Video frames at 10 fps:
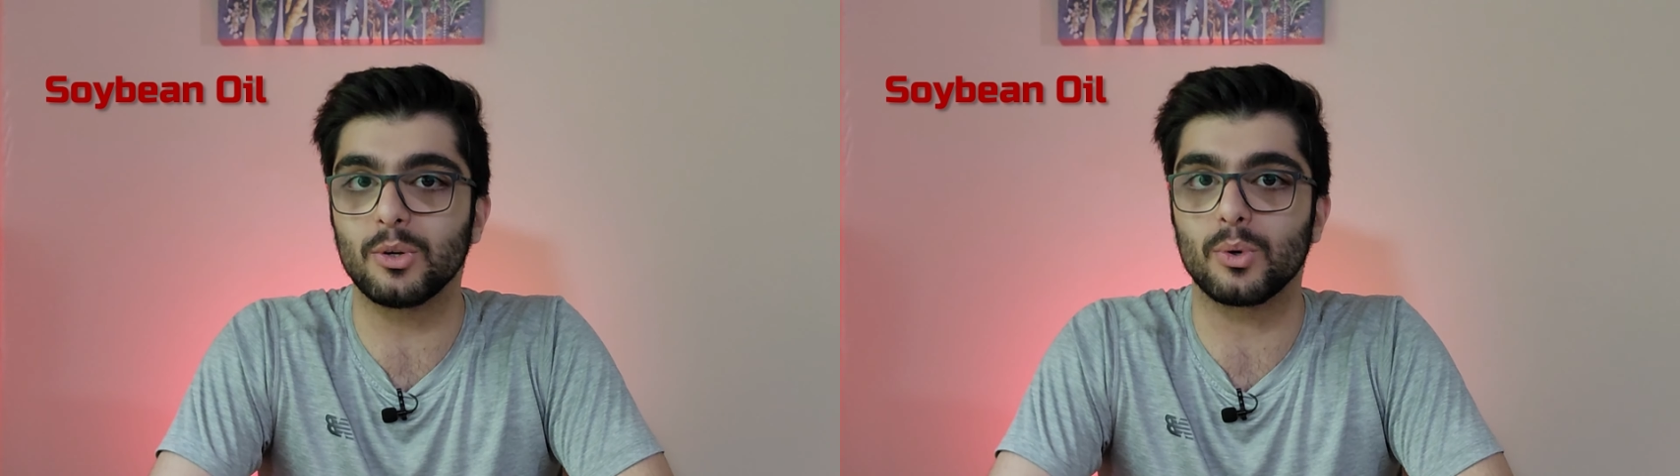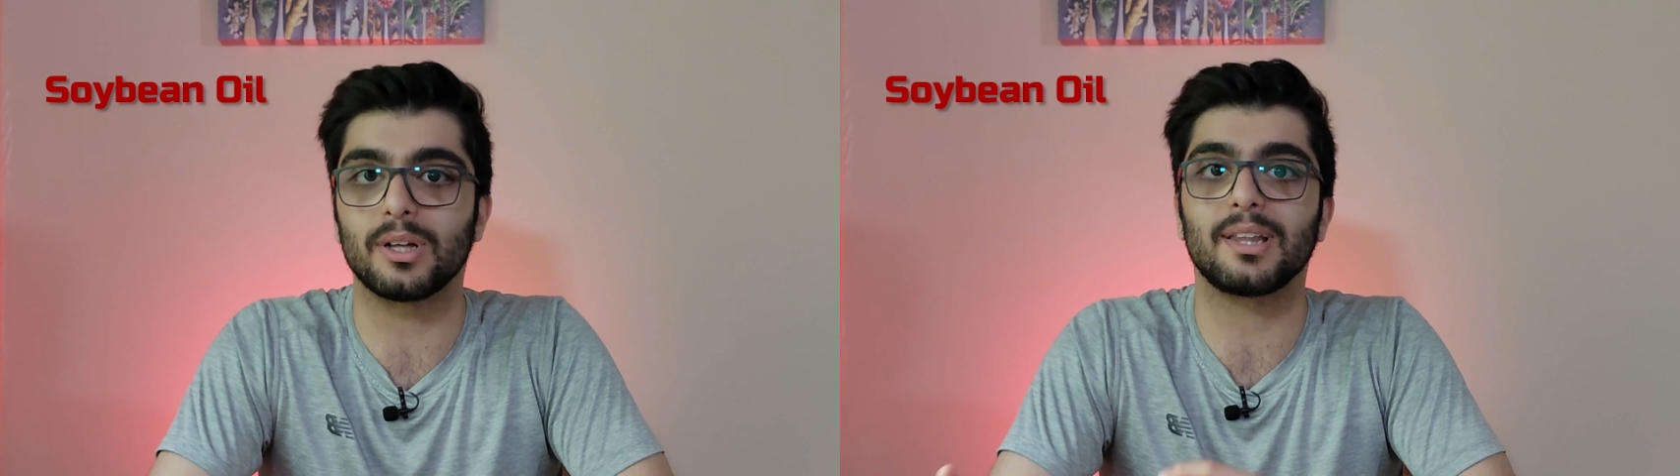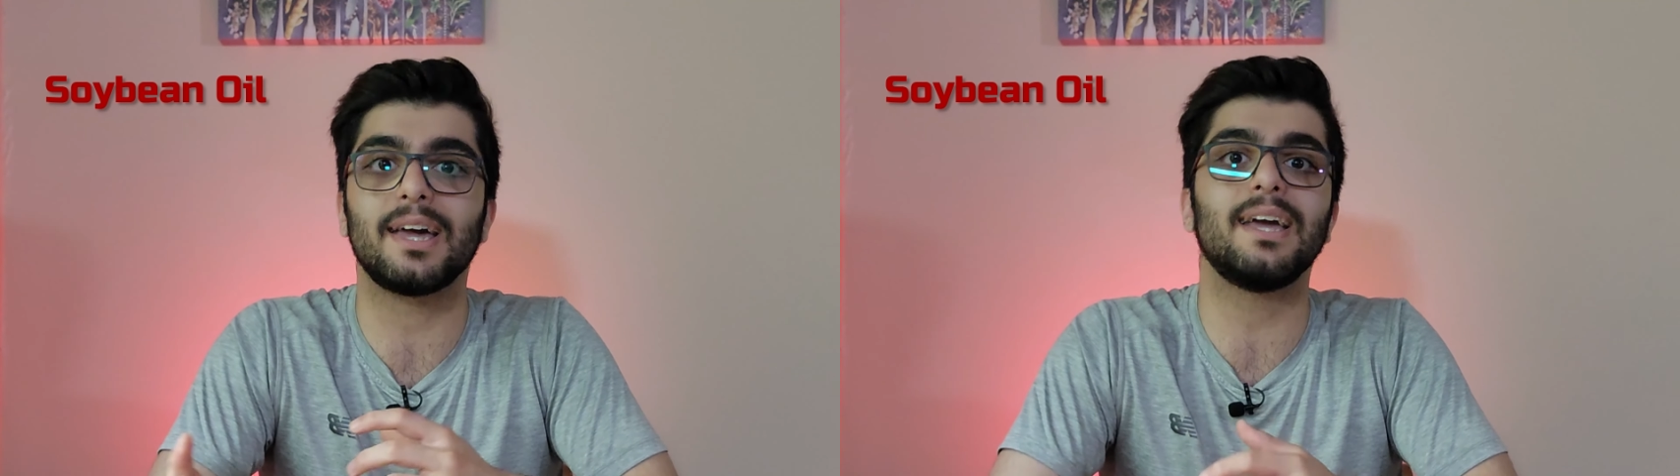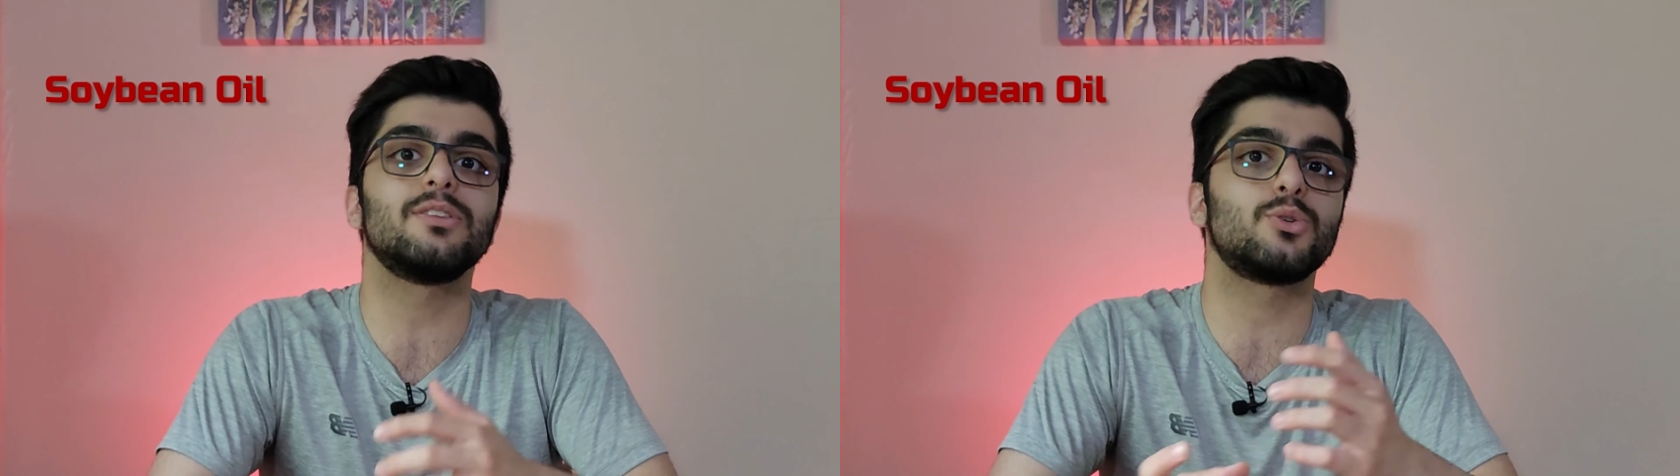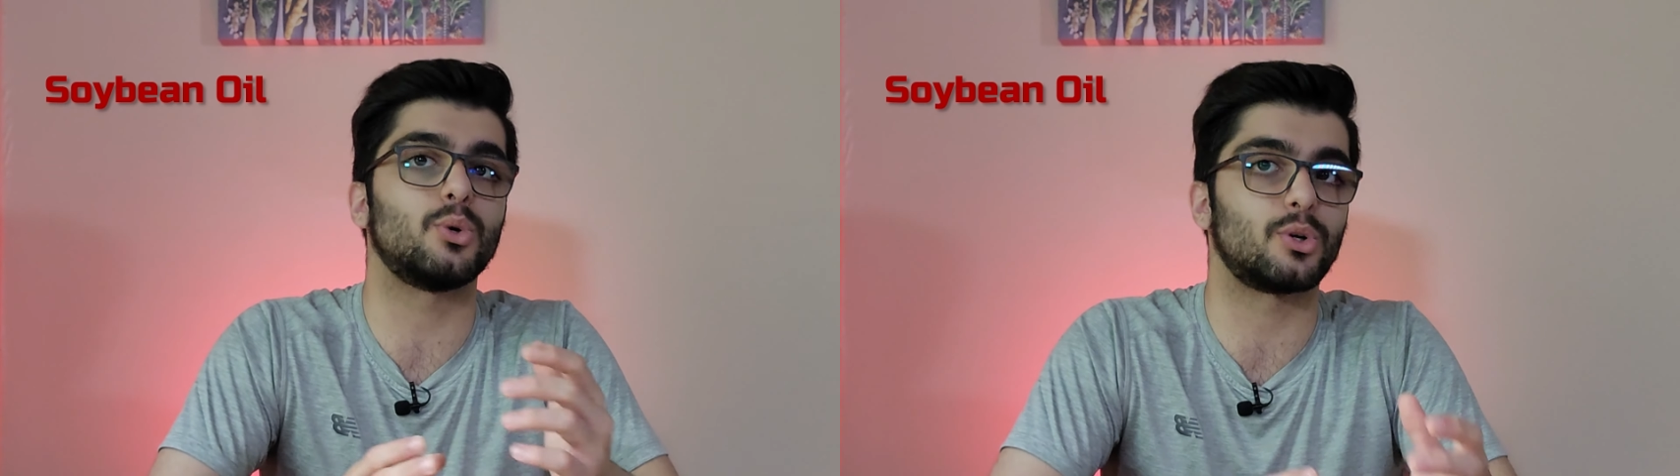oil
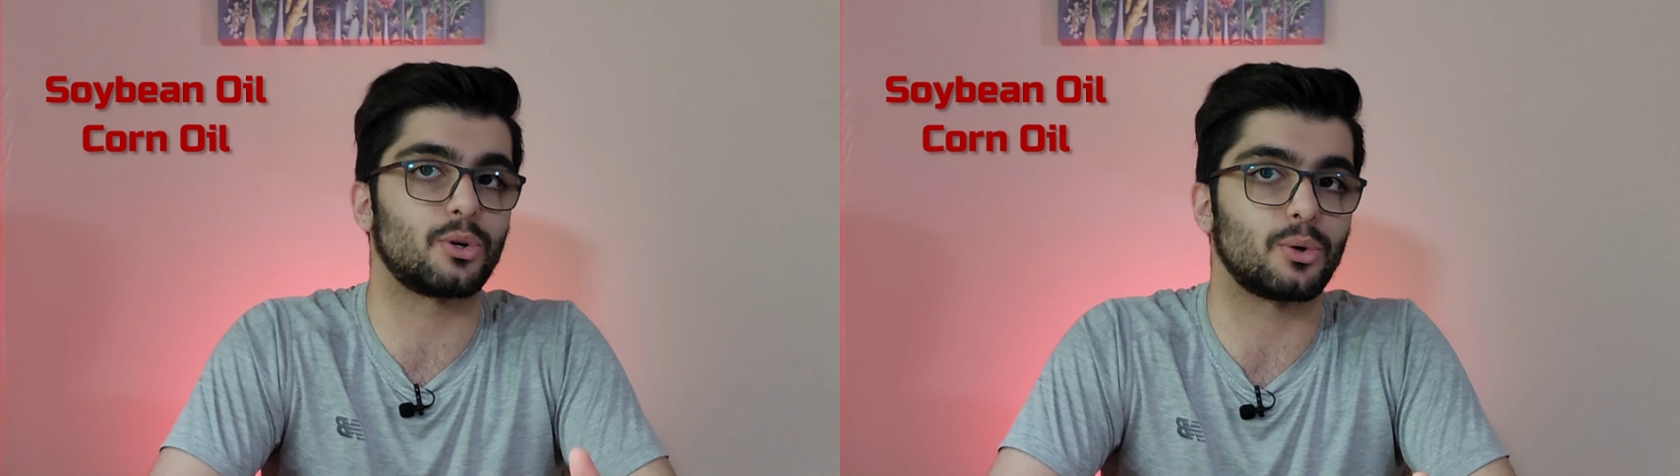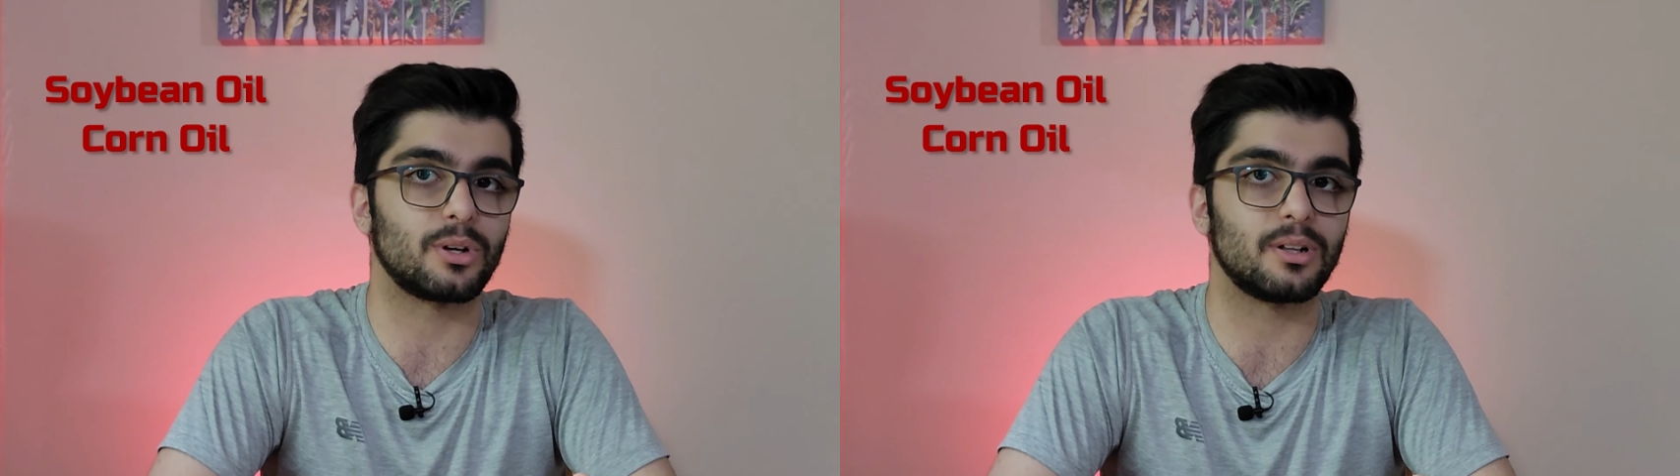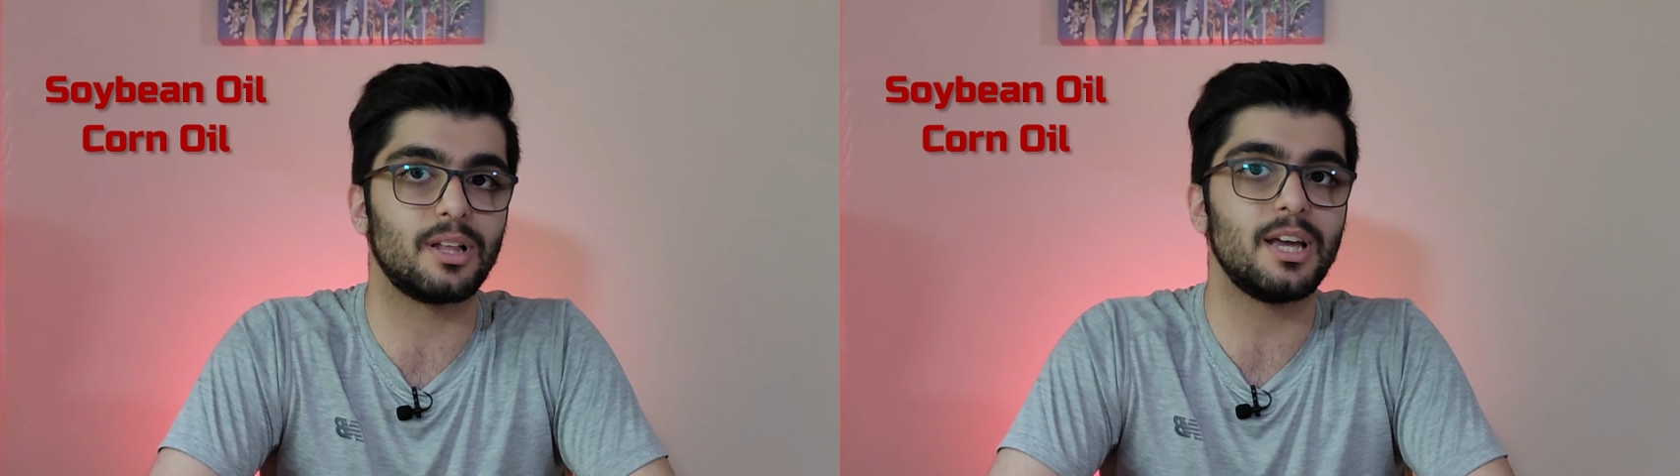and corn oil.